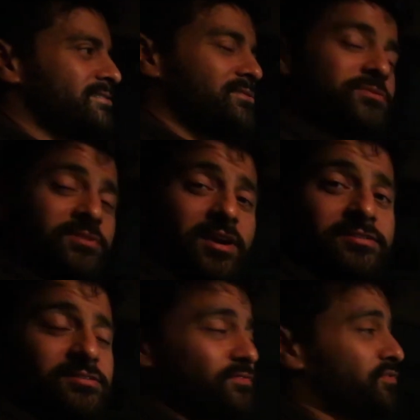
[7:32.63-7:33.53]
so it was
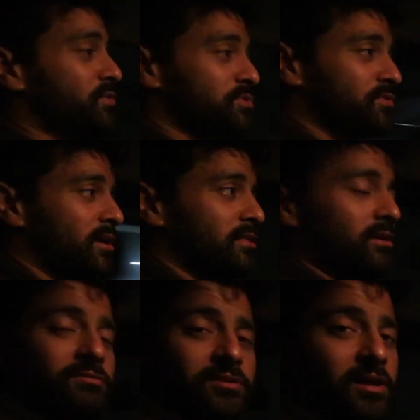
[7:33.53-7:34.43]
nice. Food was great
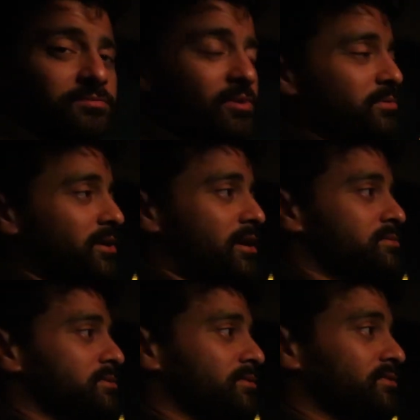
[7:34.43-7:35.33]
though. I'll, I'll be honest with you.